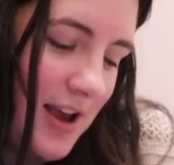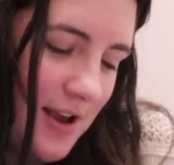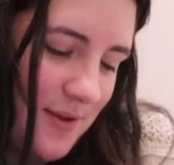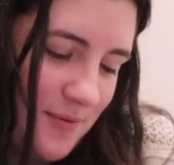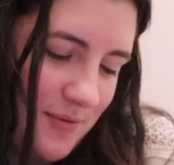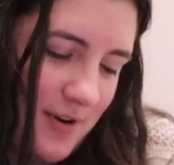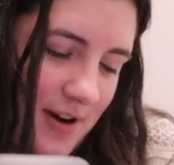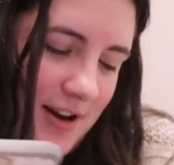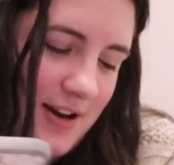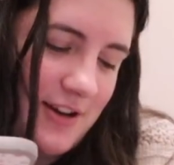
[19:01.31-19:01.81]
I
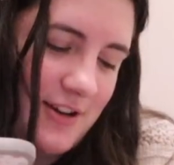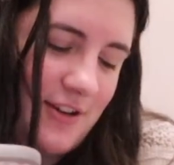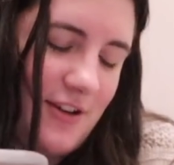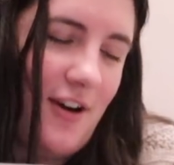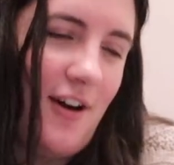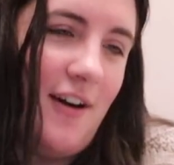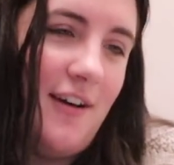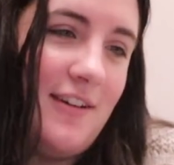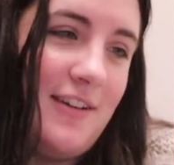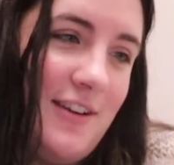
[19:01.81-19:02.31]
wanted to
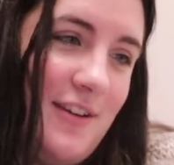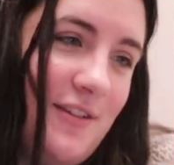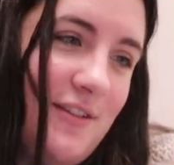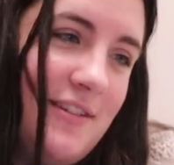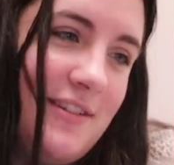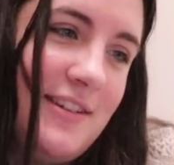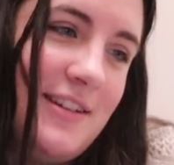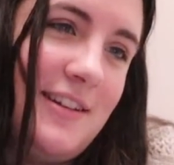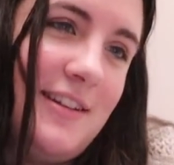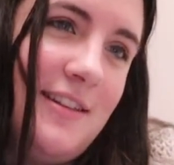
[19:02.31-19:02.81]
call
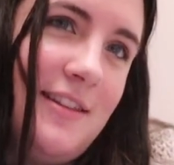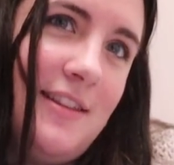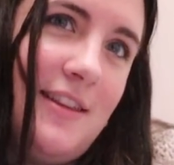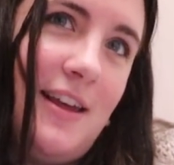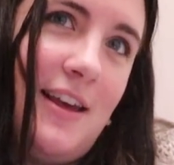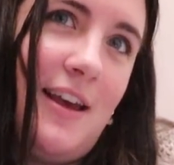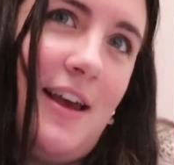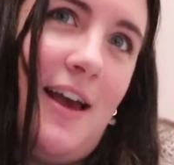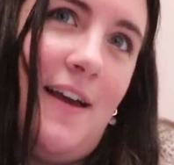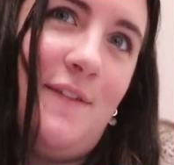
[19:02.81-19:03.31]
you to
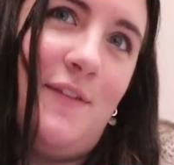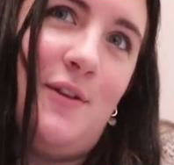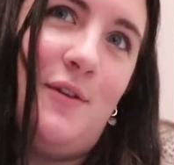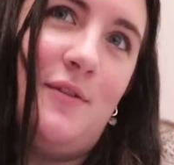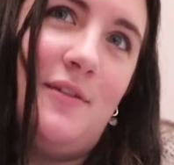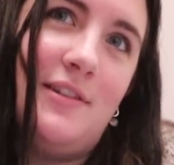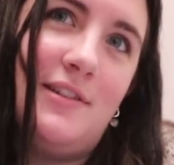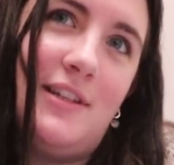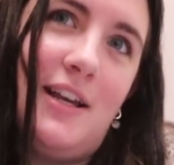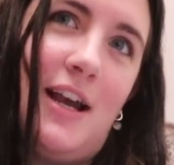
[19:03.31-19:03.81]
have you
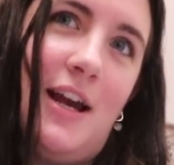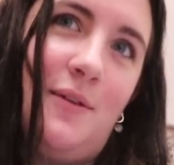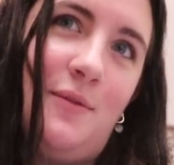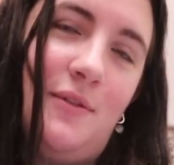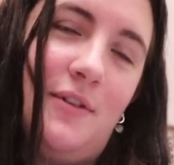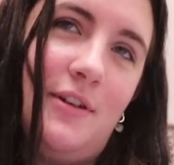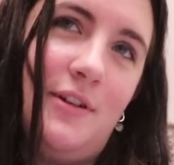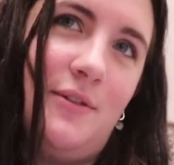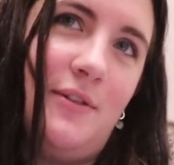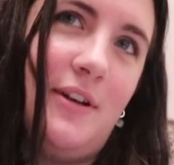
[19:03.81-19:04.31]
decide
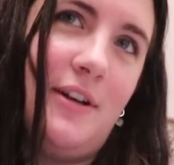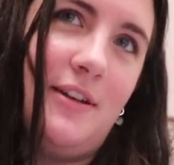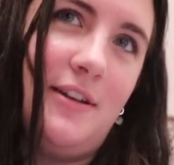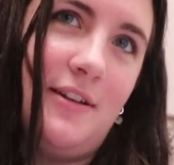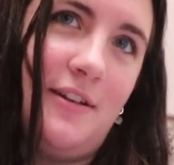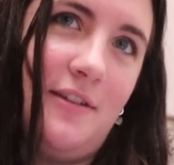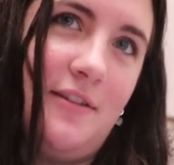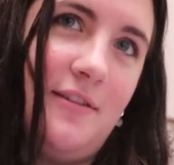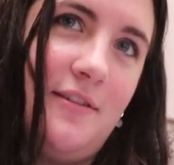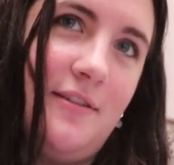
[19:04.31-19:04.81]
what do I do.